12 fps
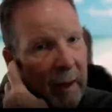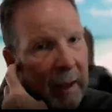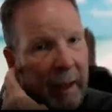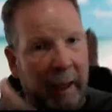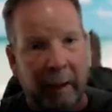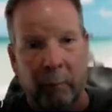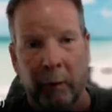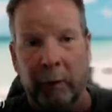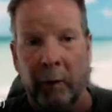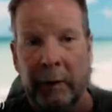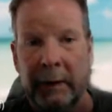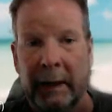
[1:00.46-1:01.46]
And we're
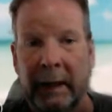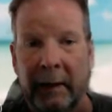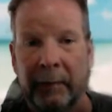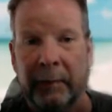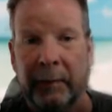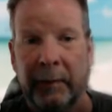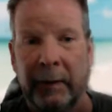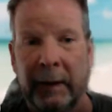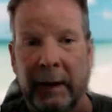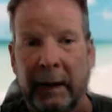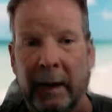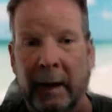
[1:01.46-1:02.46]
going to hit
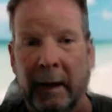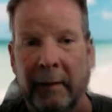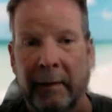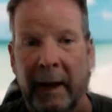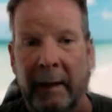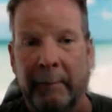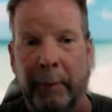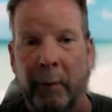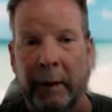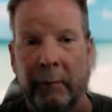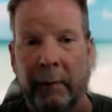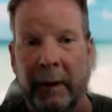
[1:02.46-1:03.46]
that
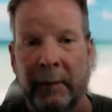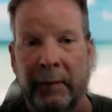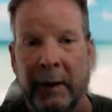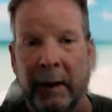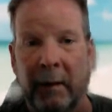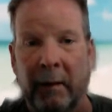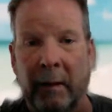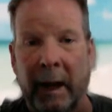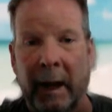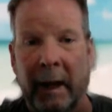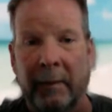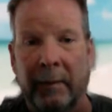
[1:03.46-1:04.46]
point right there
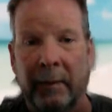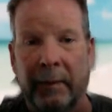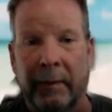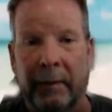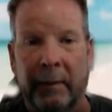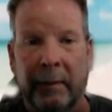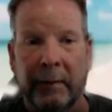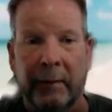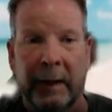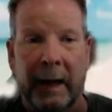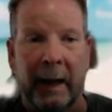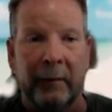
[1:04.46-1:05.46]
at
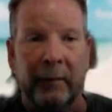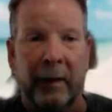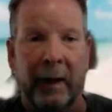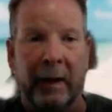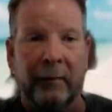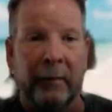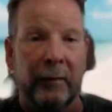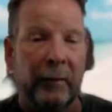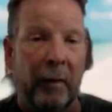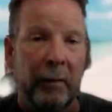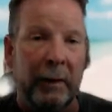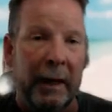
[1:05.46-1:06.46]
the x-axis.
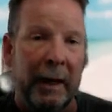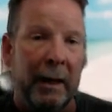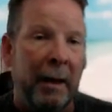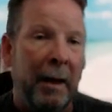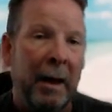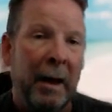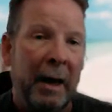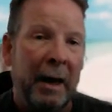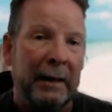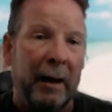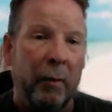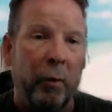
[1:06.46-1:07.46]
Okay,
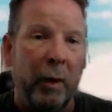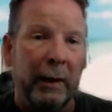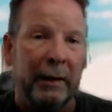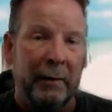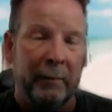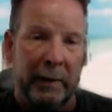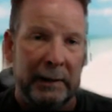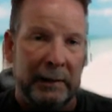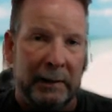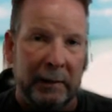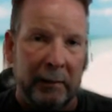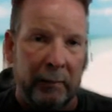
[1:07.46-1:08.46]
now what can we
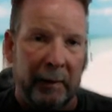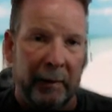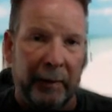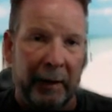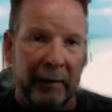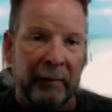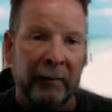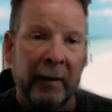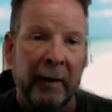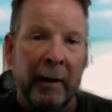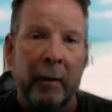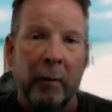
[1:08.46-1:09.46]
do with this?
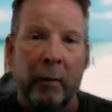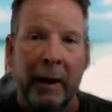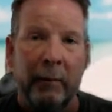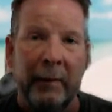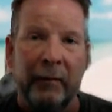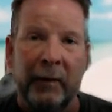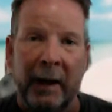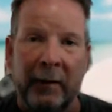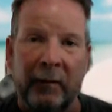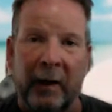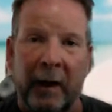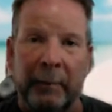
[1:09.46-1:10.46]
Well, we've got
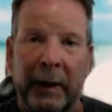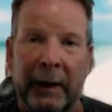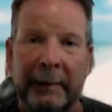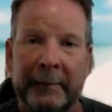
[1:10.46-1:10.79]
something.